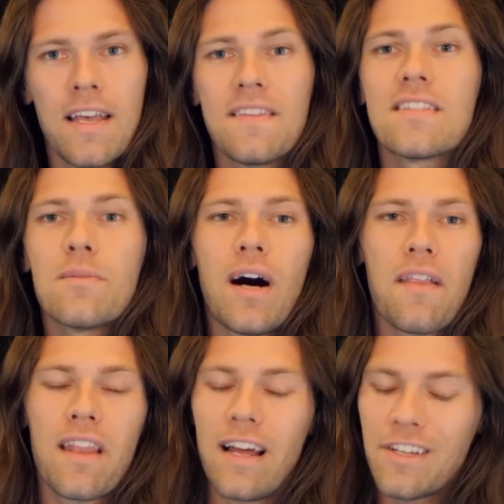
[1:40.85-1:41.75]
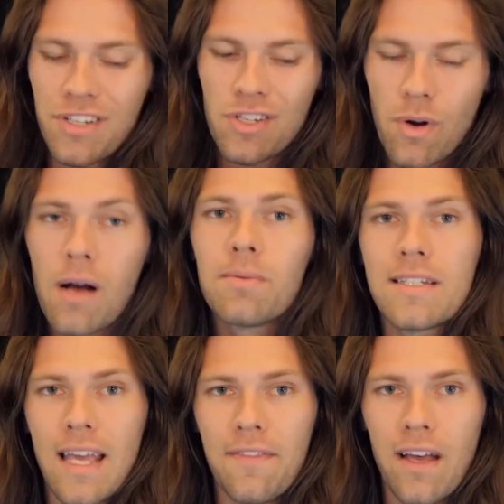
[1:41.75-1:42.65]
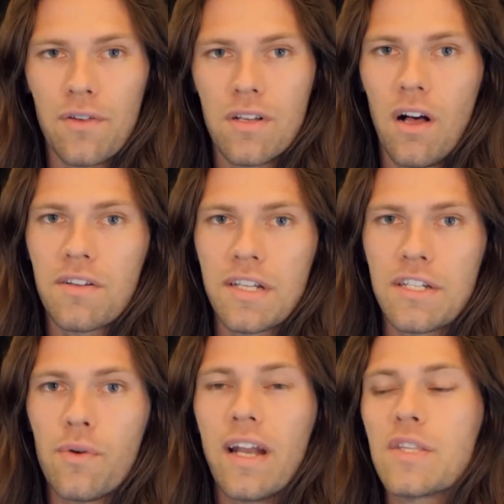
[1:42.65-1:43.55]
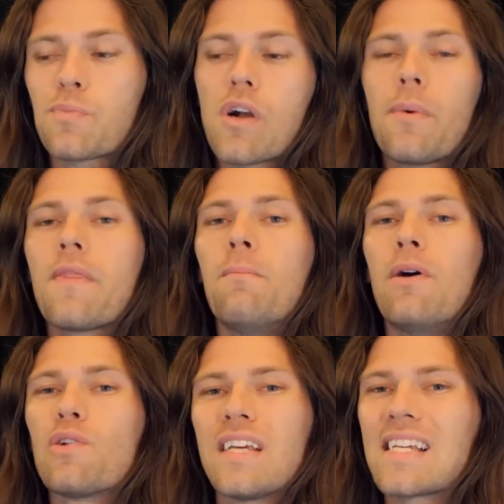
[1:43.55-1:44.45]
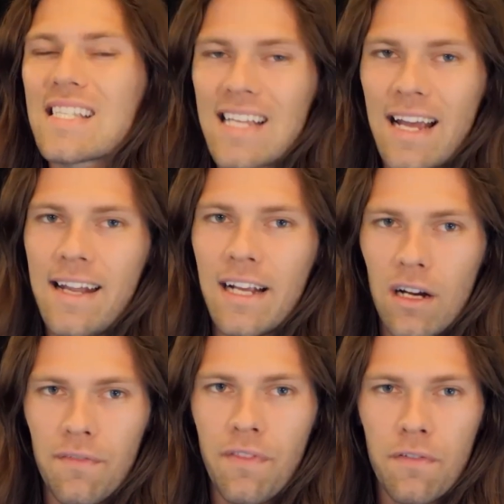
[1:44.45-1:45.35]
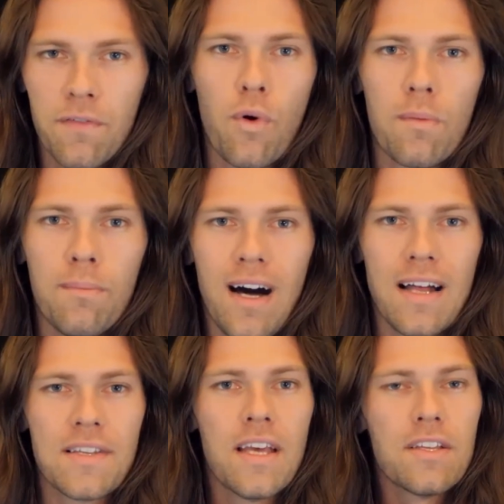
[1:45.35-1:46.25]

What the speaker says: This is the bot that I just dropped $10,000 into, and it's probably the most exciting of the 4 bots.